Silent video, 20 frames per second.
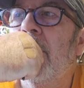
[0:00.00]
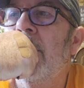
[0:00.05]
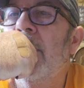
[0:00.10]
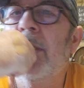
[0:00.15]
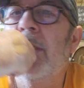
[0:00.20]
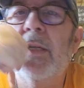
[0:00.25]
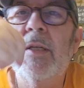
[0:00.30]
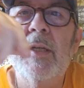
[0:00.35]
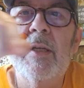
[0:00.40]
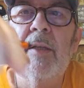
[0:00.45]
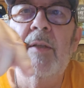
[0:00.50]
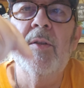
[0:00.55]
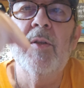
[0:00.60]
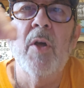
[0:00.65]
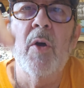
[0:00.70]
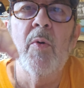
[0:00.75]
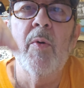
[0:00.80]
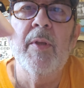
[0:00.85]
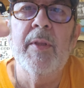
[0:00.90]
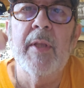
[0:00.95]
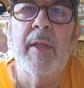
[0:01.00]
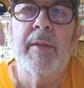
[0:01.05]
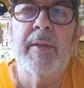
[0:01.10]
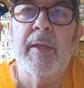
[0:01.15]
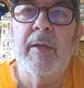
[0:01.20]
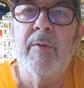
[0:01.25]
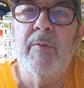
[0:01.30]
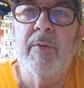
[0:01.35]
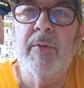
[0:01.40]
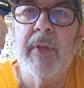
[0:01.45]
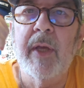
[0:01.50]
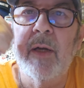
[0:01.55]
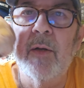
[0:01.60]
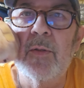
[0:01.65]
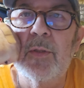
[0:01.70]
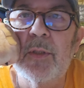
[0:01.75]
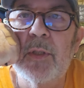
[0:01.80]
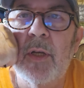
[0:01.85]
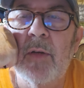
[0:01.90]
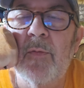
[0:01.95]
digging, knowing that they, that
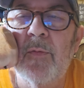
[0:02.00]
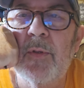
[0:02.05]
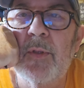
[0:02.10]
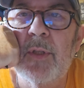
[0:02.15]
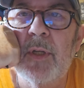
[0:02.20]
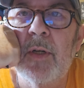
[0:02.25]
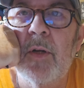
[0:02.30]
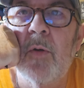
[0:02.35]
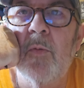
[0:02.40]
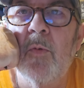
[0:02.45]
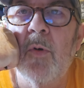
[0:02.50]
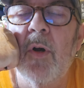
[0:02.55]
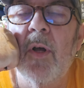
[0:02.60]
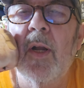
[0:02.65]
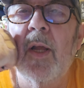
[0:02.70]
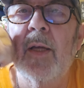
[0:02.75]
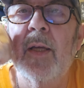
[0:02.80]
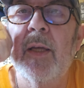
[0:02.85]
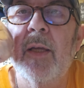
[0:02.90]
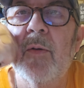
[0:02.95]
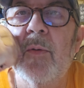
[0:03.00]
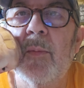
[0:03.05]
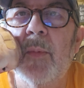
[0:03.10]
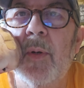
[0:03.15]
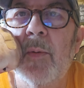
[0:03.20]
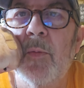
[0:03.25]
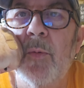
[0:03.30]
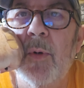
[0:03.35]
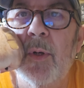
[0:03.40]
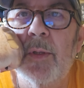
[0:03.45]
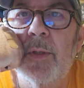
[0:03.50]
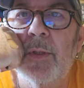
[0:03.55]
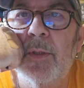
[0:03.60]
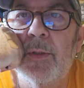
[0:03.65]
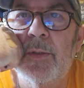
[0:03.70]
stuff was there or what. I can't remember what the